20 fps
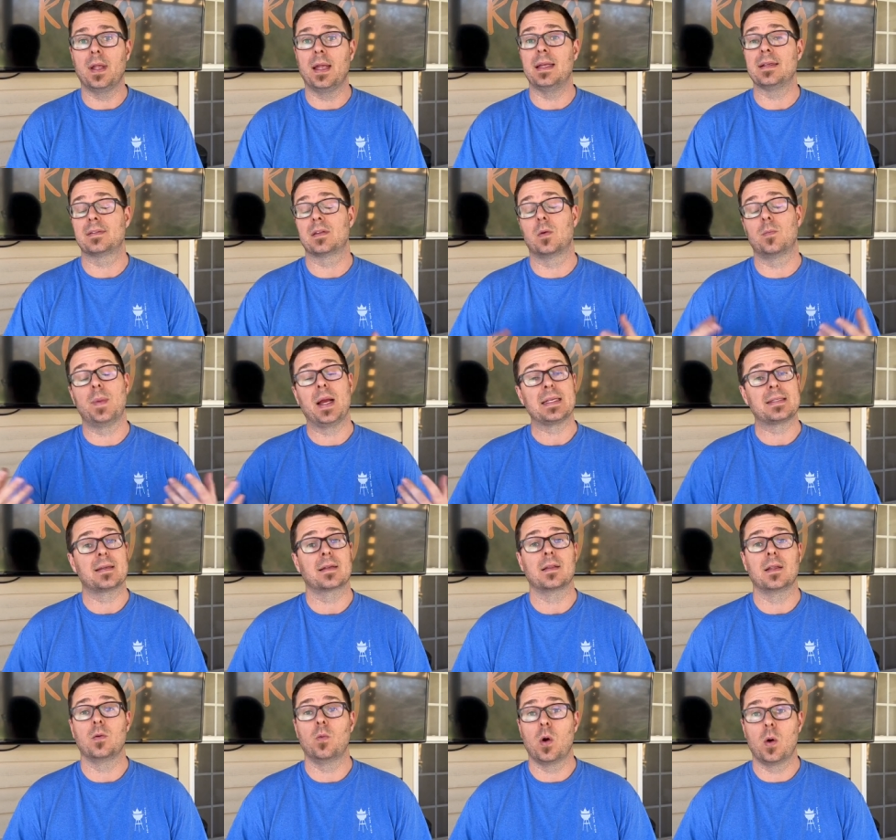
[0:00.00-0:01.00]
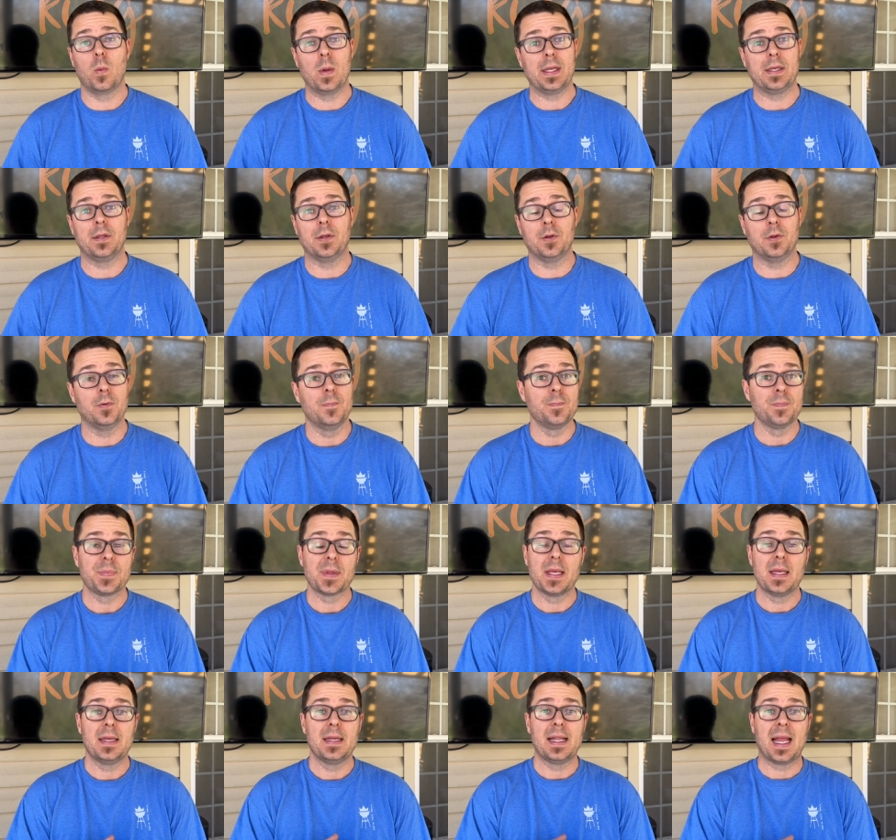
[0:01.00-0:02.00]
And so basically what we do
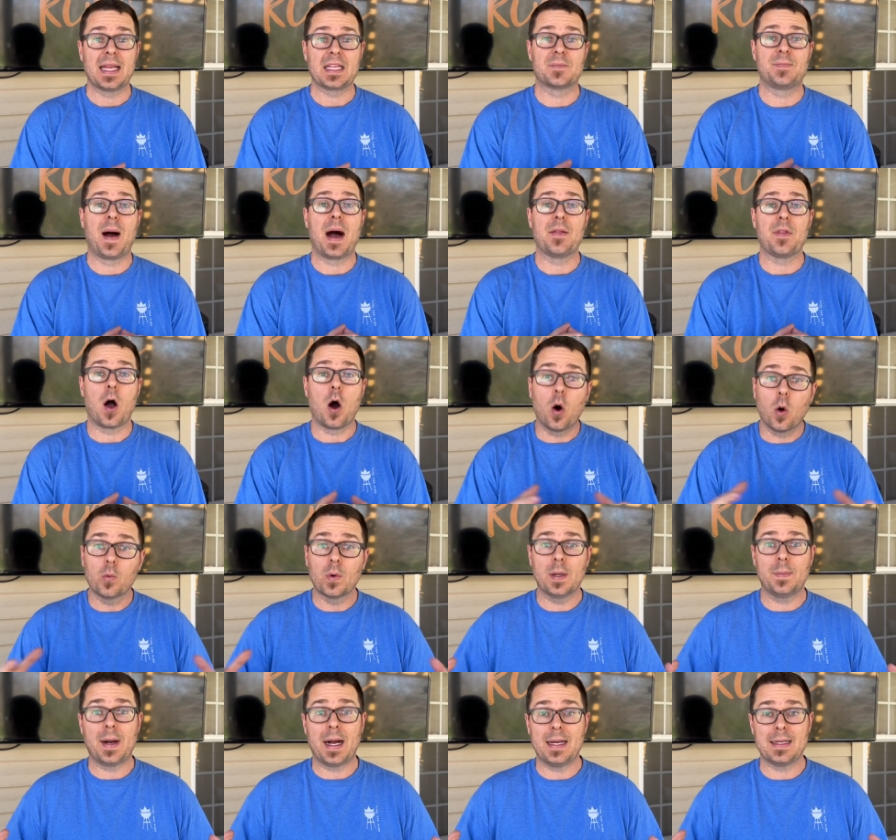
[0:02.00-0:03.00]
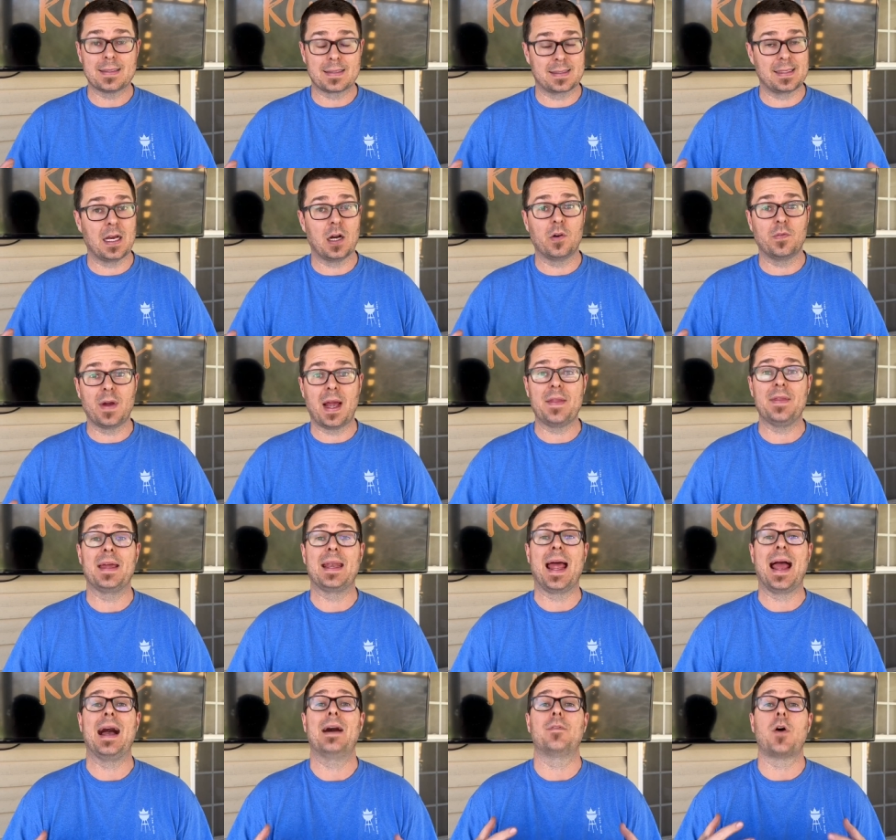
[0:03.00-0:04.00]
is buy the whole ribeye itself and then
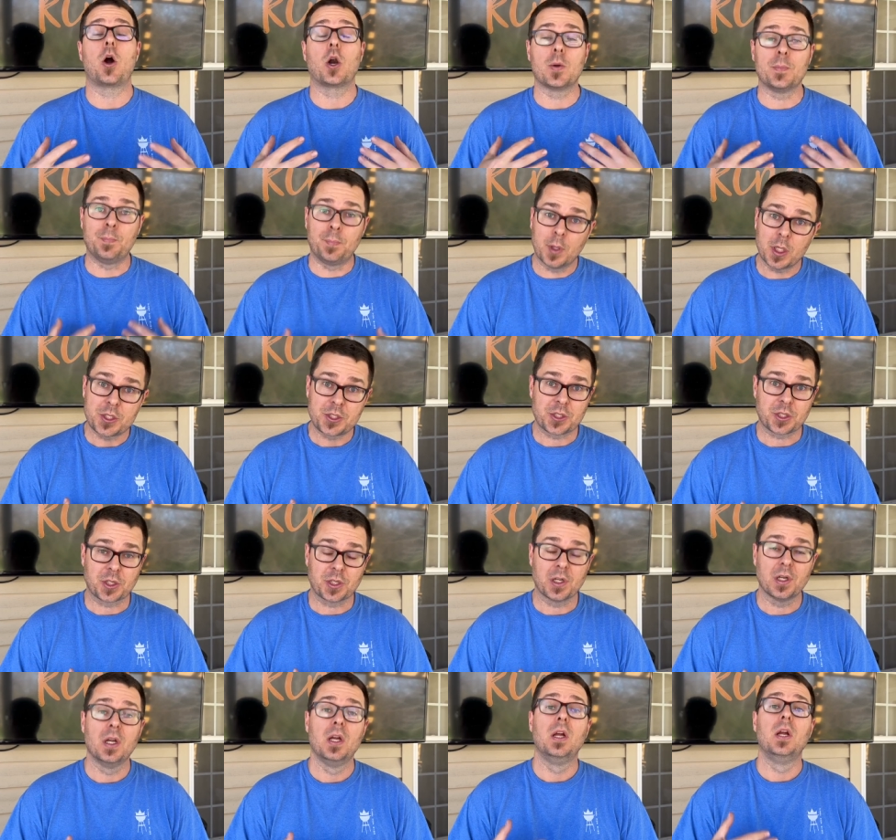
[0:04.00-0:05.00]
have our butcher